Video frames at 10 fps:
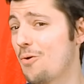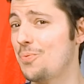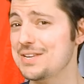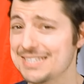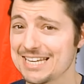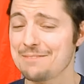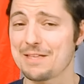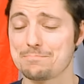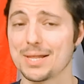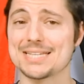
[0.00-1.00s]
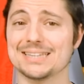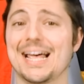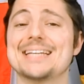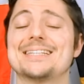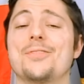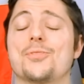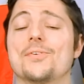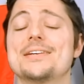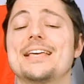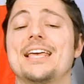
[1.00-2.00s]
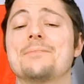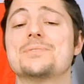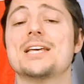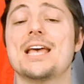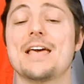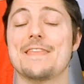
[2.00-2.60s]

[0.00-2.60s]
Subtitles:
only team that plays less than 3 games.